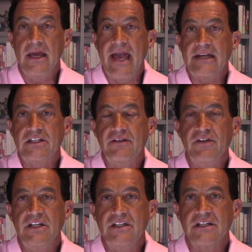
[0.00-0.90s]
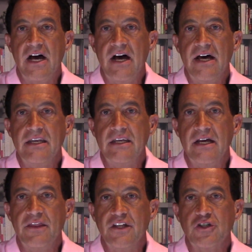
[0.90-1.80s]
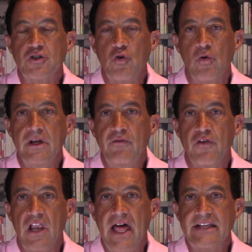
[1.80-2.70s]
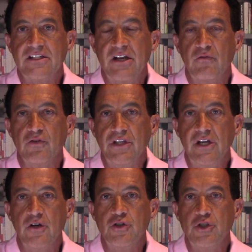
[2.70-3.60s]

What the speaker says: activities on this story for the last several years,